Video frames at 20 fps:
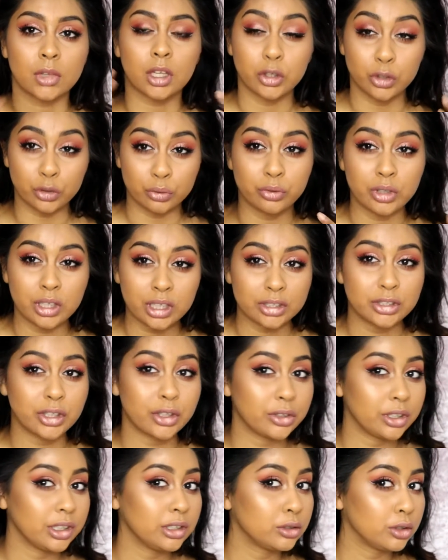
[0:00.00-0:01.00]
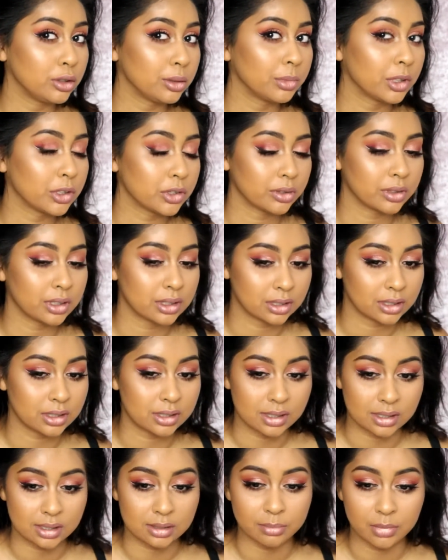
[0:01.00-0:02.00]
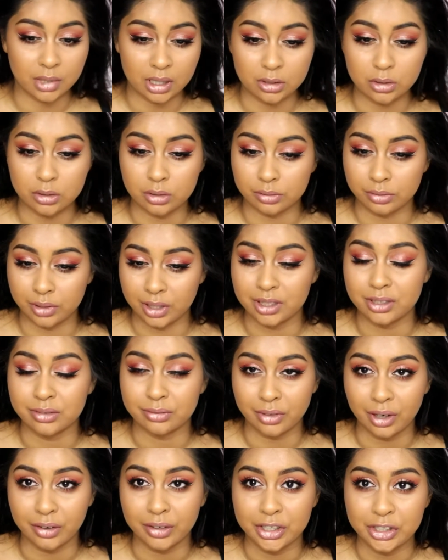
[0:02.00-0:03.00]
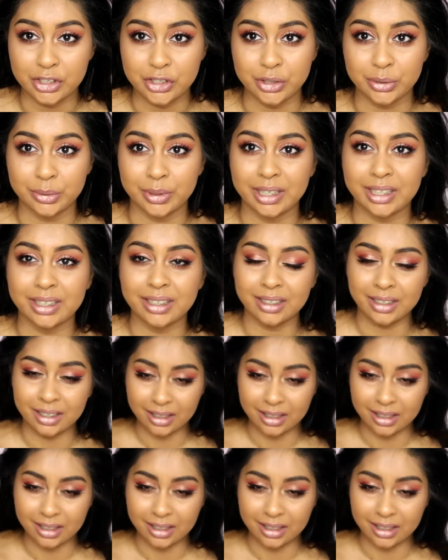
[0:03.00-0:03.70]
You really don't need too much of this because this makes your face very dewy.